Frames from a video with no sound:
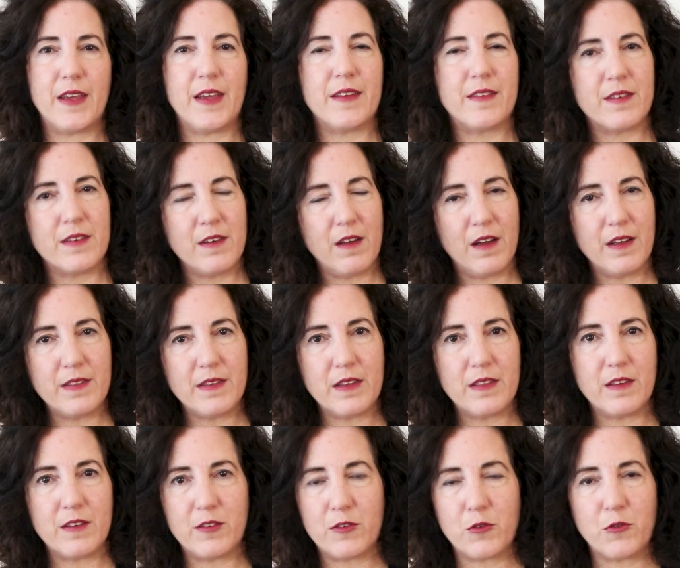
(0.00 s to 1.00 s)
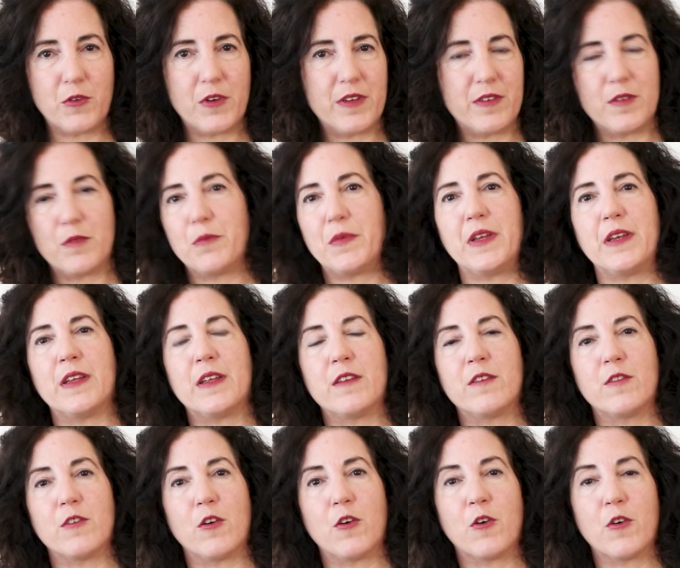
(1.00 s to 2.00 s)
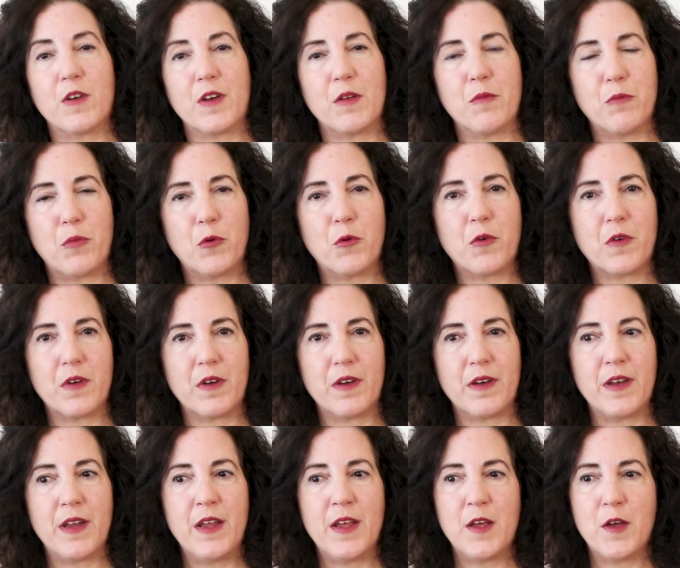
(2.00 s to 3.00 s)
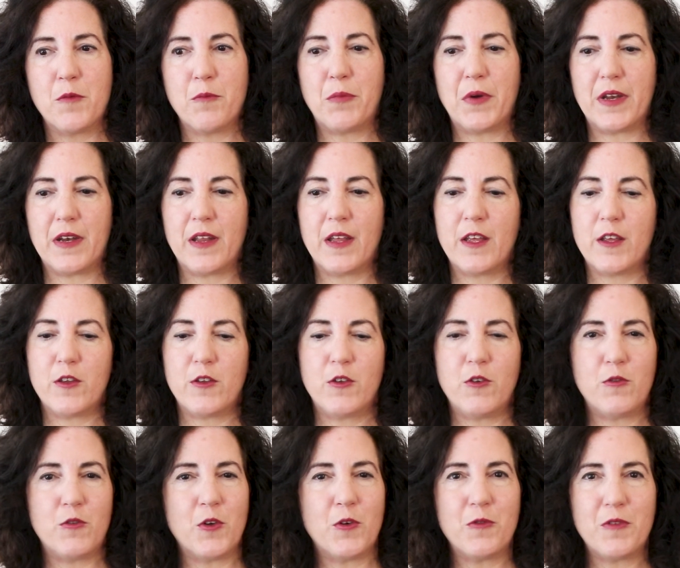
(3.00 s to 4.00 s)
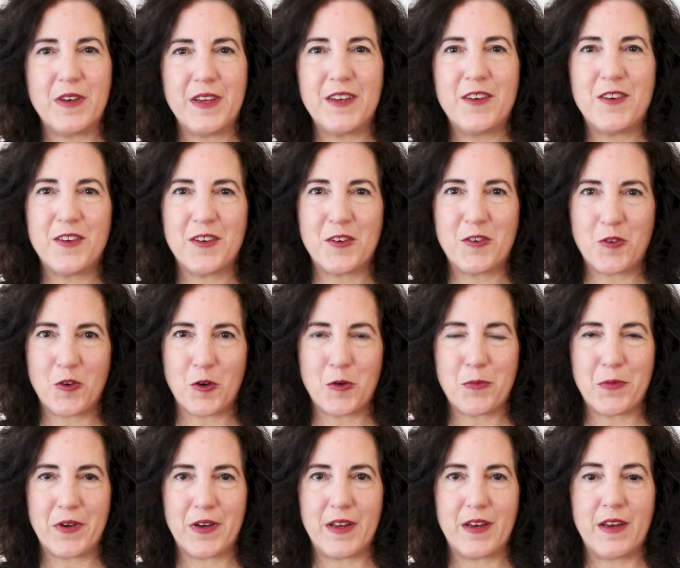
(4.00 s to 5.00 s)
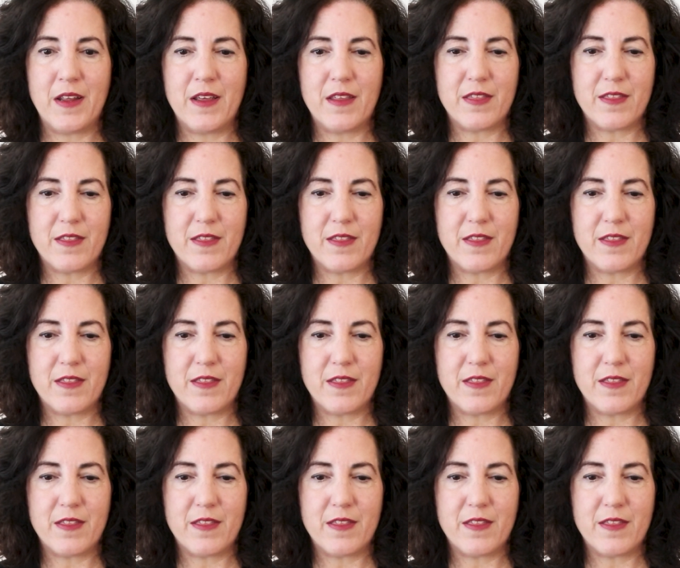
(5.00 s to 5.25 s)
It's not that the stories and meanings aren't important, but you don't need to interpret it.